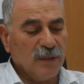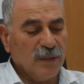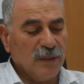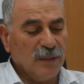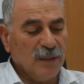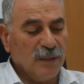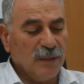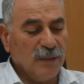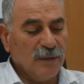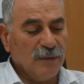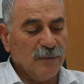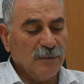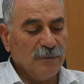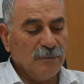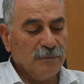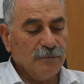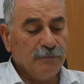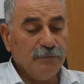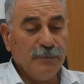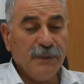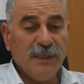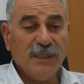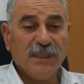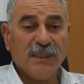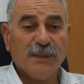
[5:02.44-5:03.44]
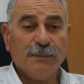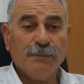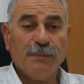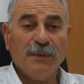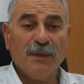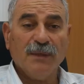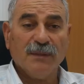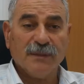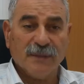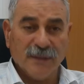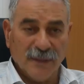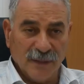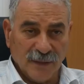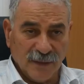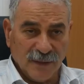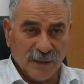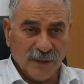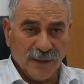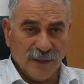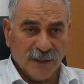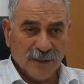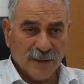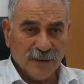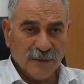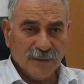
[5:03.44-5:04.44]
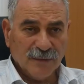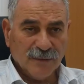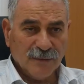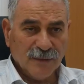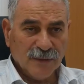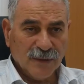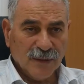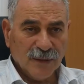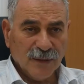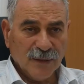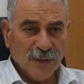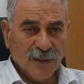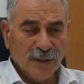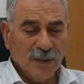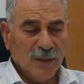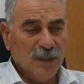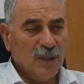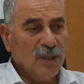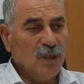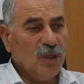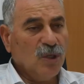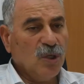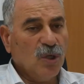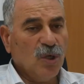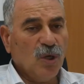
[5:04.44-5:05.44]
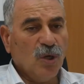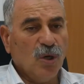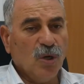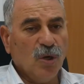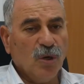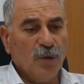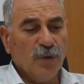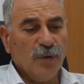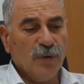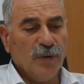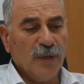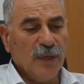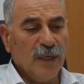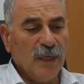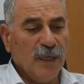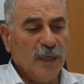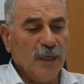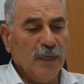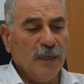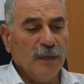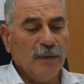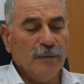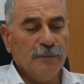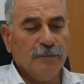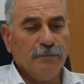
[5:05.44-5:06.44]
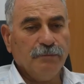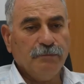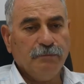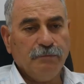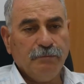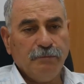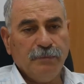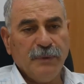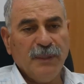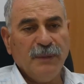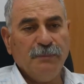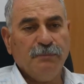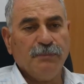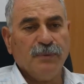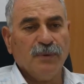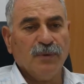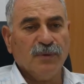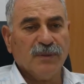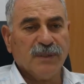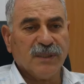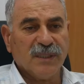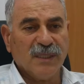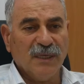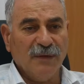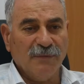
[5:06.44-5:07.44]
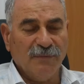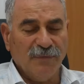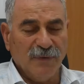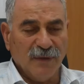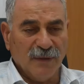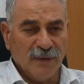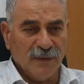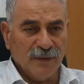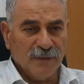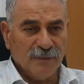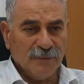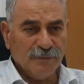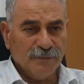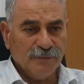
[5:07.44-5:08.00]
the peace building on the people's level.